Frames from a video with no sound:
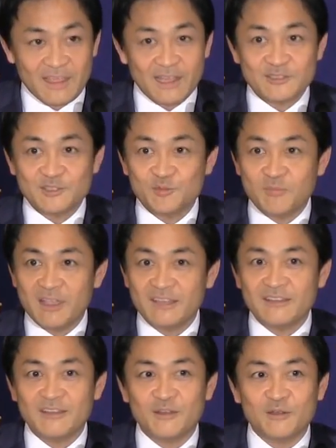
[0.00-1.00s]
As you
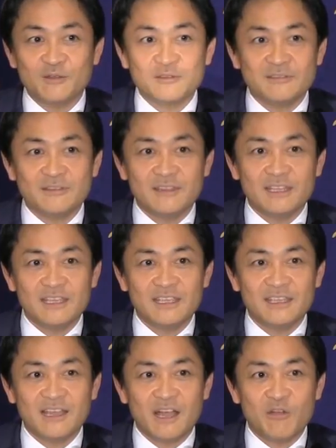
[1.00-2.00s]
might know,
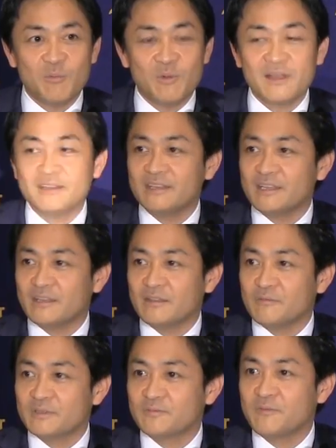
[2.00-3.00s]
our party
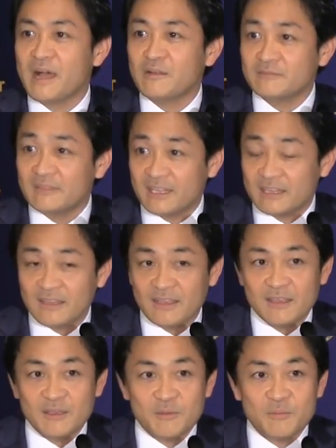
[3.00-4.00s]
was founded
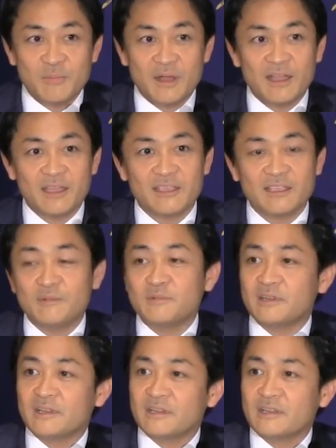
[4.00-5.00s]
by
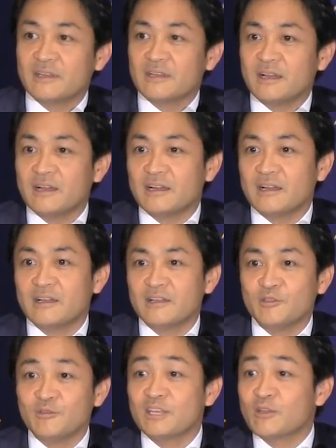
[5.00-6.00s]
Governor
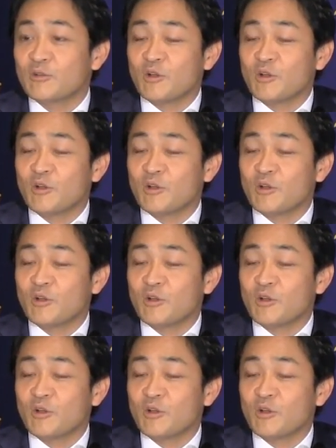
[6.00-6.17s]
Yuriko